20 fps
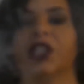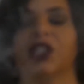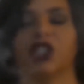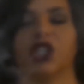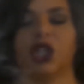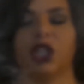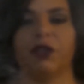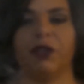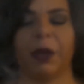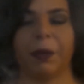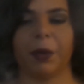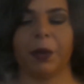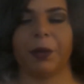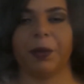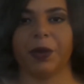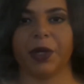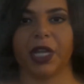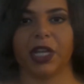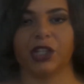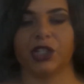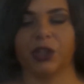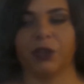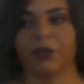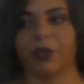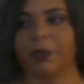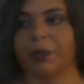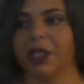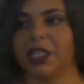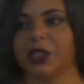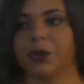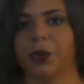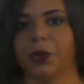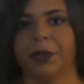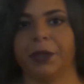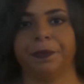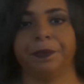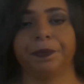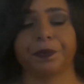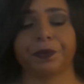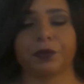So the vapor production from this
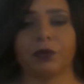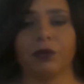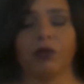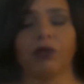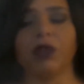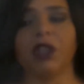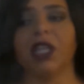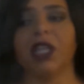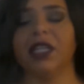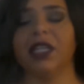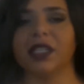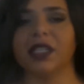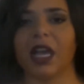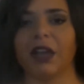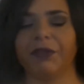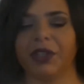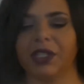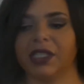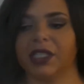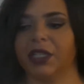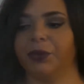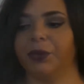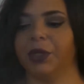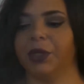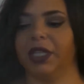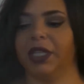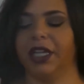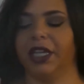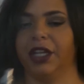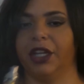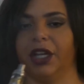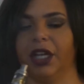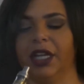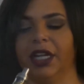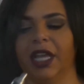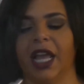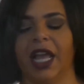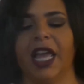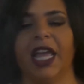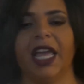one it's obviously really
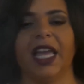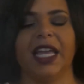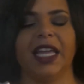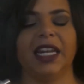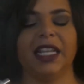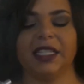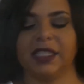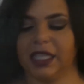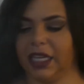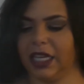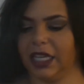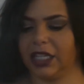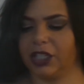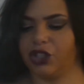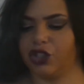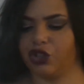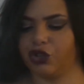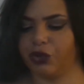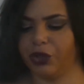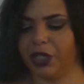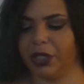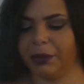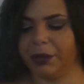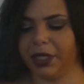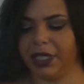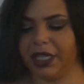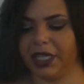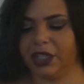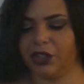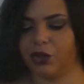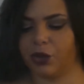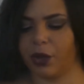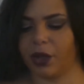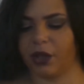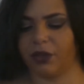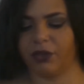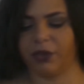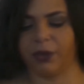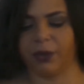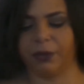good. It is an extremely
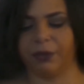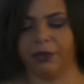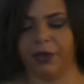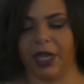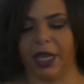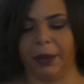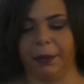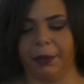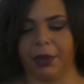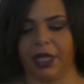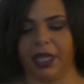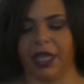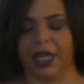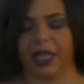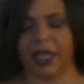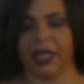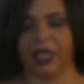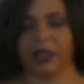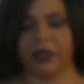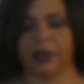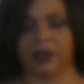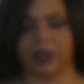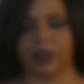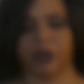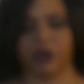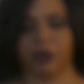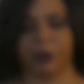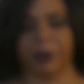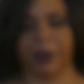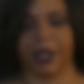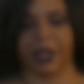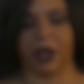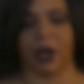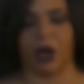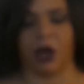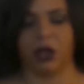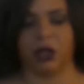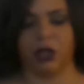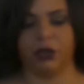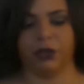enjoyable vape, and it is dripping
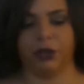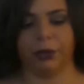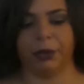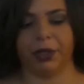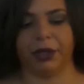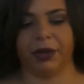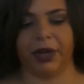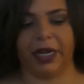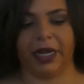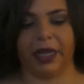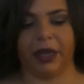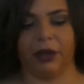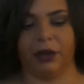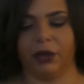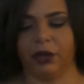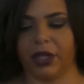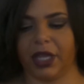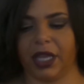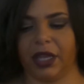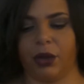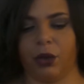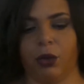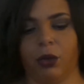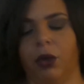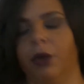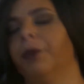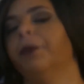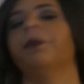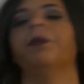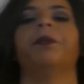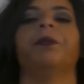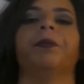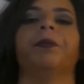all over me right now. Okay, cool.